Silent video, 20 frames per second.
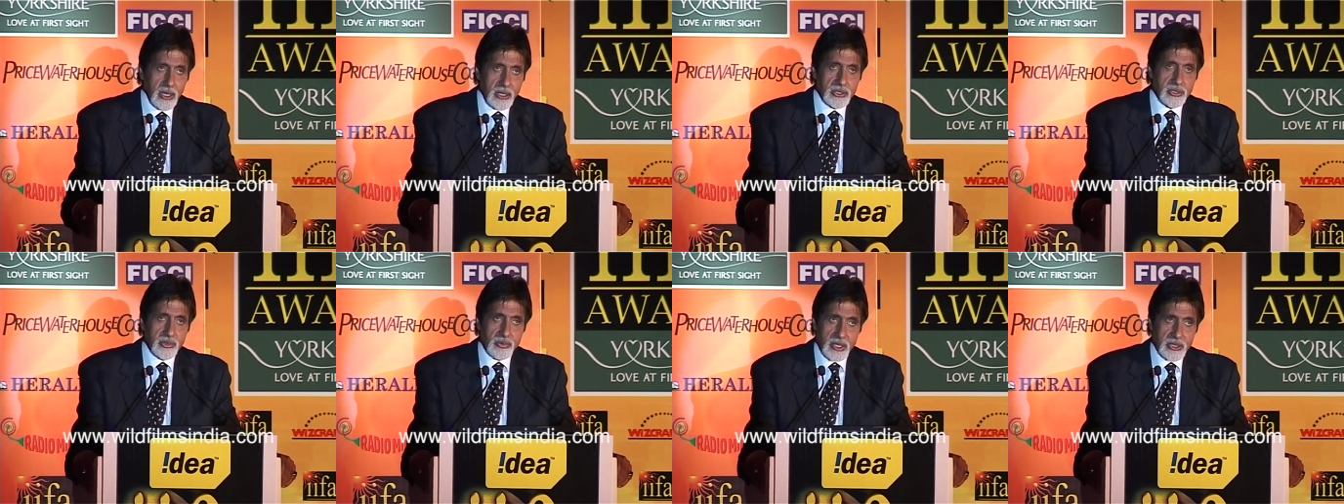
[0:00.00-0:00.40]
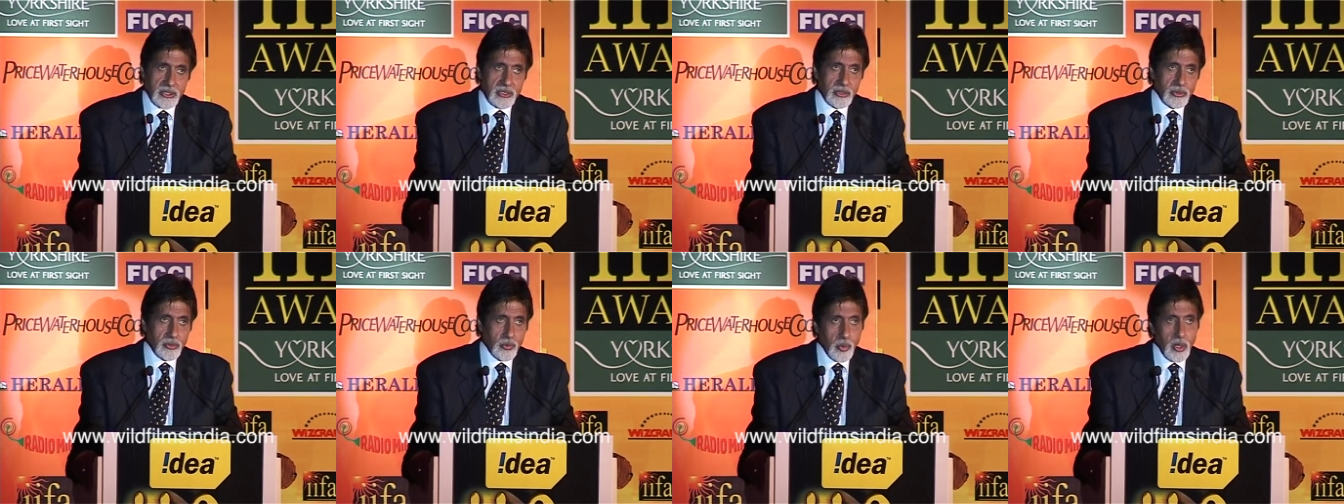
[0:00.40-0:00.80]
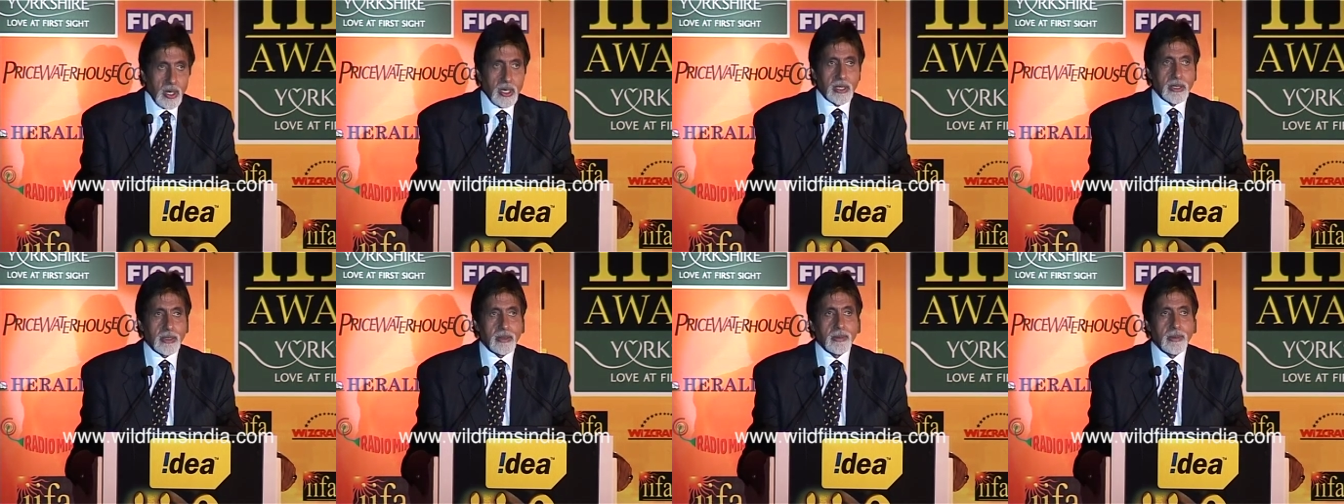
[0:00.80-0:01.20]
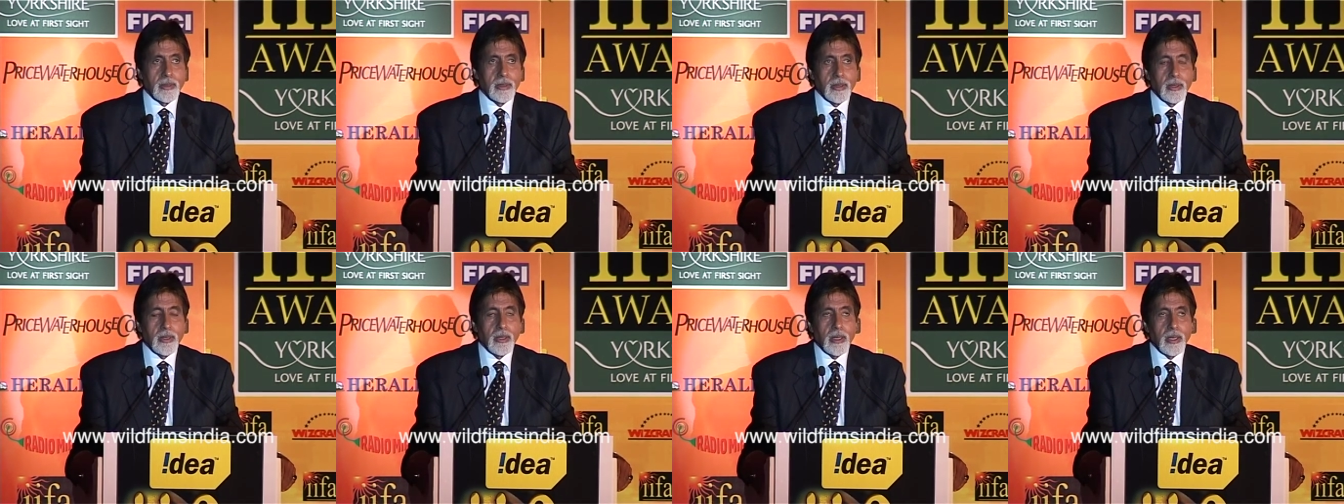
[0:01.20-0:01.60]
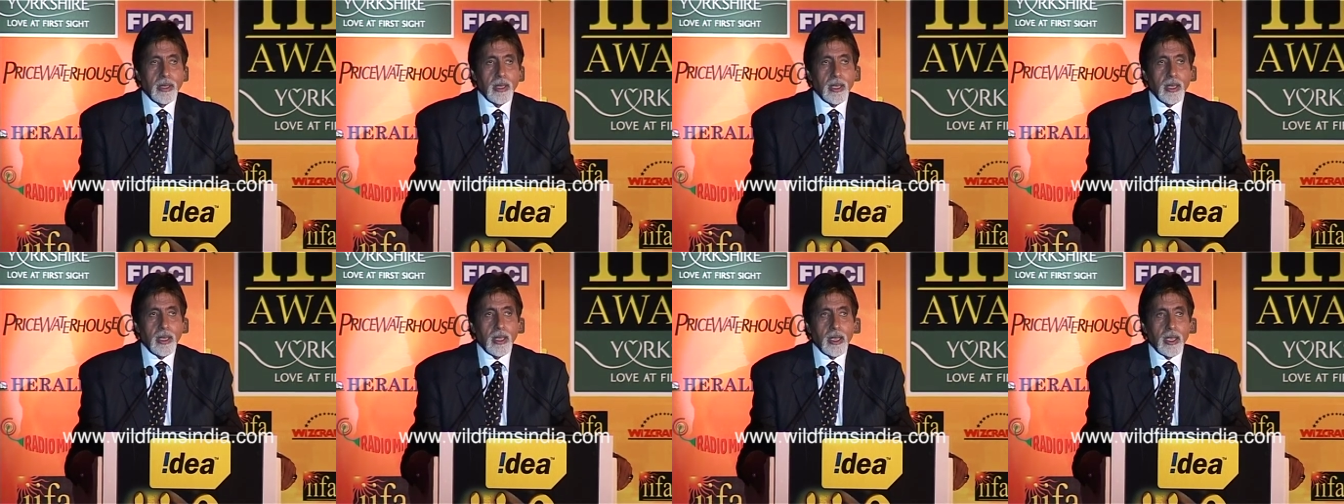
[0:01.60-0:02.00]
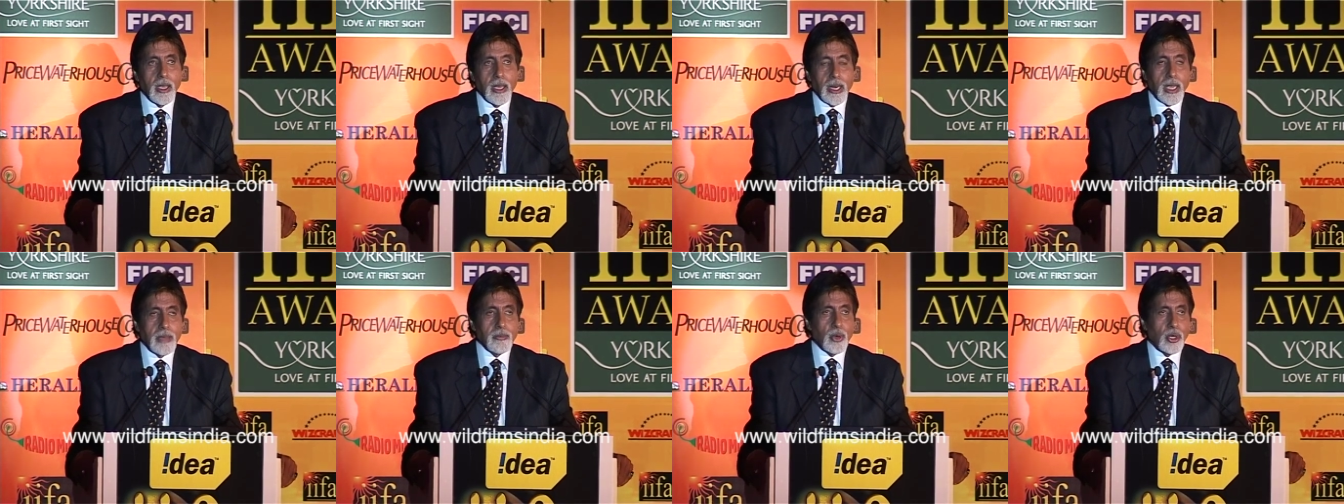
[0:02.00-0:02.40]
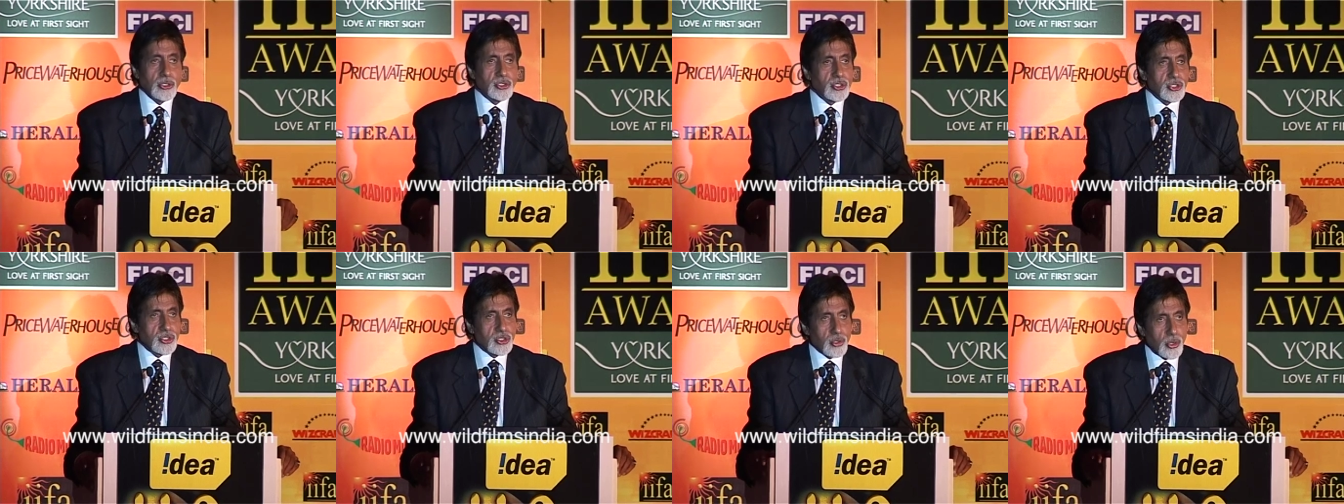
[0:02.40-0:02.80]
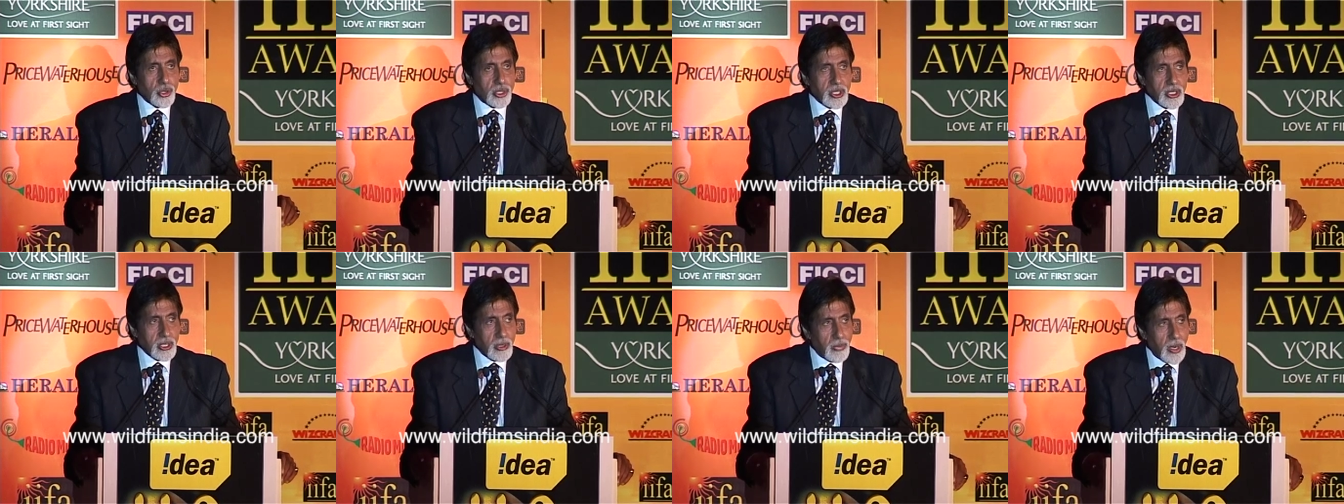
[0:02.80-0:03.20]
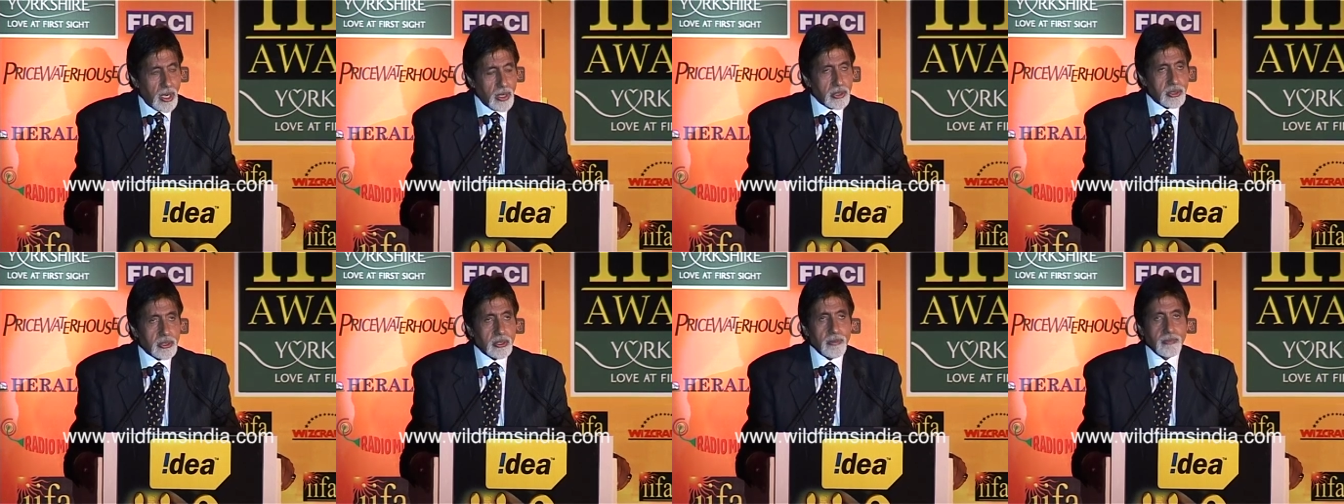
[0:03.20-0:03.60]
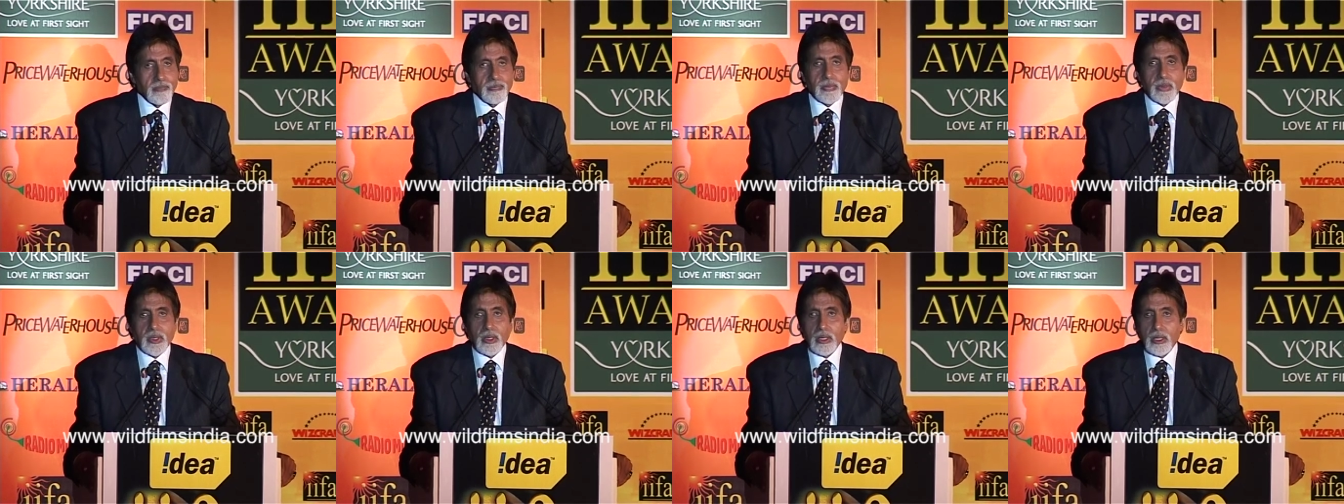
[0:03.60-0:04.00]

as the rest of the world. And I'm not just talking about